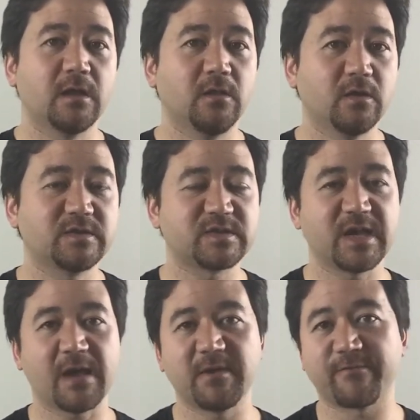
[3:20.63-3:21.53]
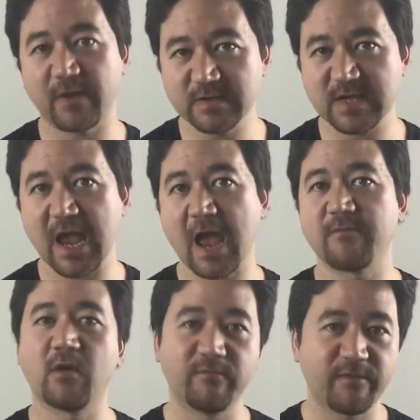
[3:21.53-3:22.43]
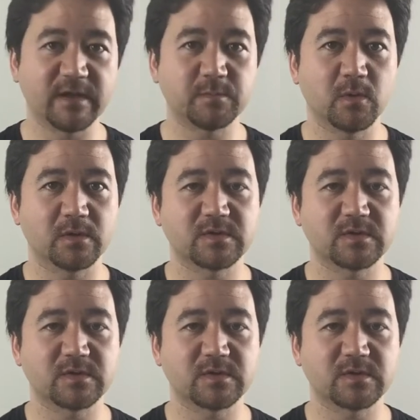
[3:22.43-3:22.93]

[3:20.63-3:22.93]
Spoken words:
look to see how many friends they have on Facebook.